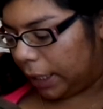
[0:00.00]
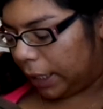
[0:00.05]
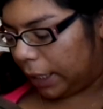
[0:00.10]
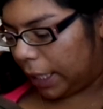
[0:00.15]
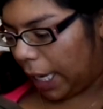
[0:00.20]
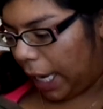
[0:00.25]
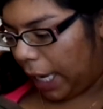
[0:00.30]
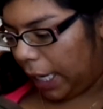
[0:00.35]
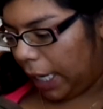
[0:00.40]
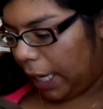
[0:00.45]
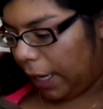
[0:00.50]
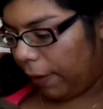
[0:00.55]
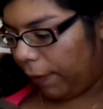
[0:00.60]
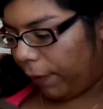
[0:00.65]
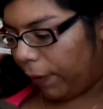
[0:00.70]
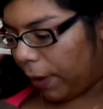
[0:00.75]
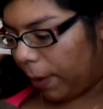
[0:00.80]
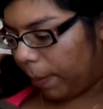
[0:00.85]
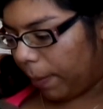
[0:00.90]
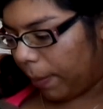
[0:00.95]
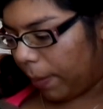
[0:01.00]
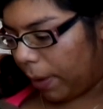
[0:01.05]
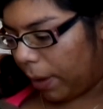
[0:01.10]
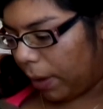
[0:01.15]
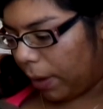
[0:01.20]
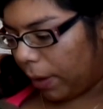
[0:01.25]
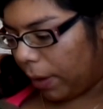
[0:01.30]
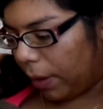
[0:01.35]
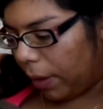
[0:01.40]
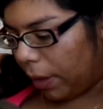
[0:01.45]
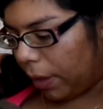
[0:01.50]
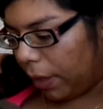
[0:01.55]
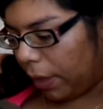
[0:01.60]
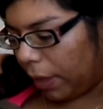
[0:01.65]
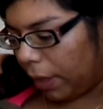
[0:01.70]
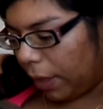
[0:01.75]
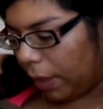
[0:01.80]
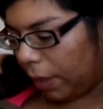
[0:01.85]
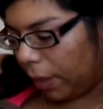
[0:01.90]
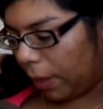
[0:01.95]
taken from
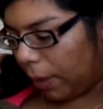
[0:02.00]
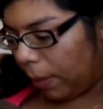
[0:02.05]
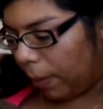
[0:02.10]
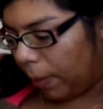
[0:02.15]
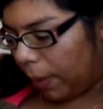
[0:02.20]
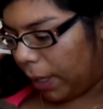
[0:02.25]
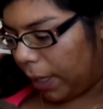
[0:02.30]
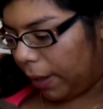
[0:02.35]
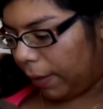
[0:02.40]
one